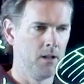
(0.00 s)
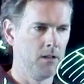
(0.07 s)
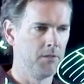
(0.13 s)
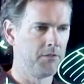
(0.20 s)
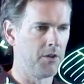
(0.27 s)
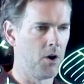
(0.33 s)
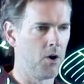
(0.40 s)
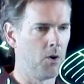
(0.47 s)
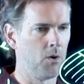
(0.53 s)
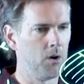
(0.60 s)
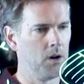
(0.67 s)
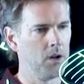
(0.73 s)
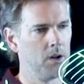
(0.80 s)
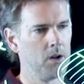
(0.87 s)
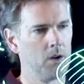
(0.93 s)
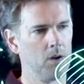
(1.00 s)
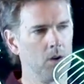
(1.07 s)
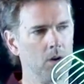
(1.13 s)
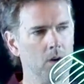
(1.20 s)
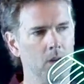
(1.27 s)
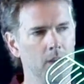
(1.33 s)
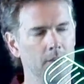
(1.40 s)
So
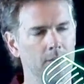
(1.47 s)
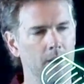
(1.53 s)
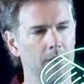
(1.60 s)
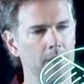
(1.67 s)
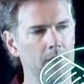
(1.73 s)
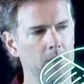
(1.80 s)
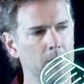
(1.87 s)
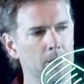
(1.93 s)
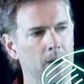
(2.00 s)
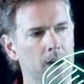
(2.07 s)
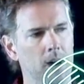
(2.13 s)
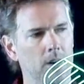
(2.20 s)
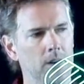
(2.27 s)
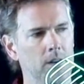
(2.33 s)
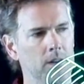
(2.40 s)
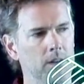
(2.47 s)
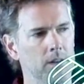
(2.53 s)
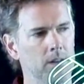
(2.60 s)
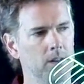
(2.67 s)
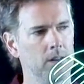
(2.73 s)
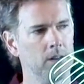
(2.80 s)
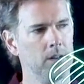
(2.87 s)
if I think about
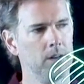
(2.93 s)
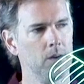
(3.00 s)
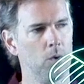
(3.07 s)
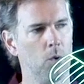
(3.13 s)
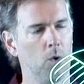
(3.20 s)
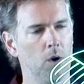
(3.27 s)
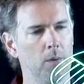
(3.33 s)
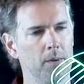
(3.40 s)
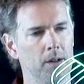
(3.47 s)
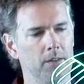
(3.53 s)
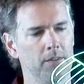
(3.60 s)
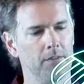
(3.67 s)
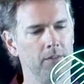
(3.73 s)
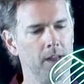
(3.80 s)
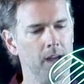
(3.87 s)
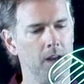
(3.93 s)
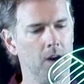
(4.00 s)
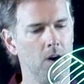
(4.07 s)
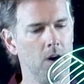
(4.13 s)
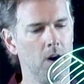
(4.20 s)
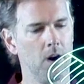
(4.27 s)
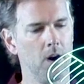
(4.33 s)
orbits that
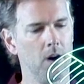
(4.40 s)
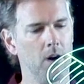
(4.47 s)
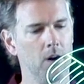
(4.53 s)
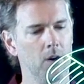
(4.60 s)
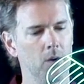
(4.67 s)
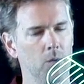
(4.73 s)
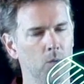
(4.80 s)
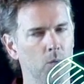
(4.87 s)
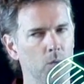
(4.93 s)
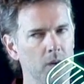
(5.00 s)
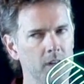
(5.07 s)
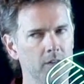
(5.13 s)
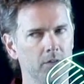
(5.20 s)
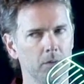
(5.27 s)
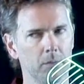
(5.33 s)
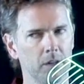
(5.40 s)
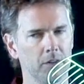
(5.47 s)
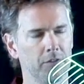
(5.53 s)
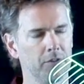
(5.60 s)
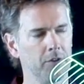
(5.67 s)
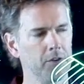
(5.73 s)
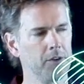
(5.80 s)
are reasonably
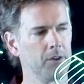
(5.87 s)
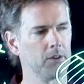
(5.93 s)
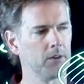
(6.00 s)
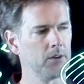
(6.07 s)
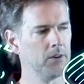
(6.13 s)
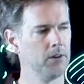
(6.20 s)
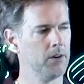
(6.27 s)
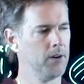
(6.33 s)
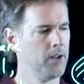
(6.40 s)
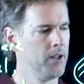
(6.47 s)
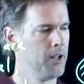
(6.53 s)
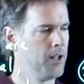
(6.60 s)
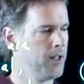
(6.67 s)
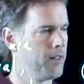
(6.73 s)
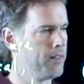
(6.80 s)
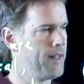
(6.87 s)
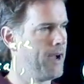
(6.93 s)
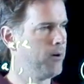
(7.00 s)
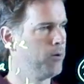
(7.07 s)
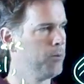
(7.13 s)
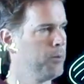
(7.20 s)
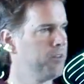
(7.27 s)
circular,
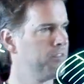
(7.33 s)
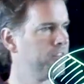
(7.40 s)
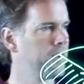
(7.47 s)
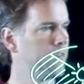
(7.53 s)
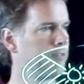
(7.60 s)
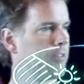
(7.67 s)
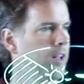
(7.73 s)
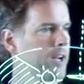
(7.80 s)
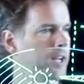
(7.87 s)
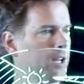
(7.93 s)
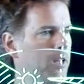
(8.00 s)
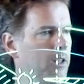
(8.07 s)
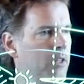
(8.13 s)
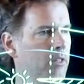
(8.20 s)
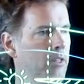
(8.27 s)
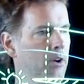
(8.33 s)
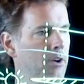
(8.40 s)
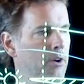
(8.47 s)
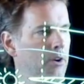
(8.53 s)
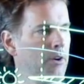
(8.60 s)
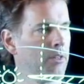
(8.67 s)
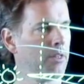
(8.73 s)
that would be stuff like the
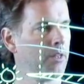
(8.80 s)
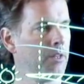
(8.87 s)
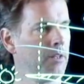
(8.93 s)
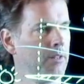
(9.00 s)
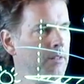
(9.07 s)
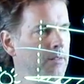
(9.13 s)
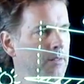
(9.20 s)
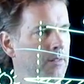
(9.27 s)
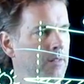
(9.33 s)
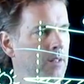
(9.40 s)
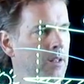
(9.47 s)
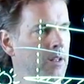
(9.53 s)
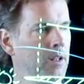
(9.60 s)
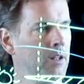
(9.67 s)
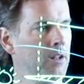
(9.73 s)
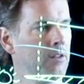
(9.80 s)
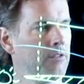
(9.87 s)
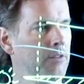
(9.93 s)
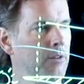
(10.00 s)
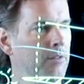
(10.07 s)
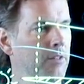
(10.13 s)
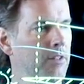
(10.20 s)
Earth.
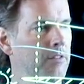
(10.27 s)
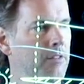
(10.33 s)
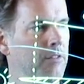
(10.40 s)
So if this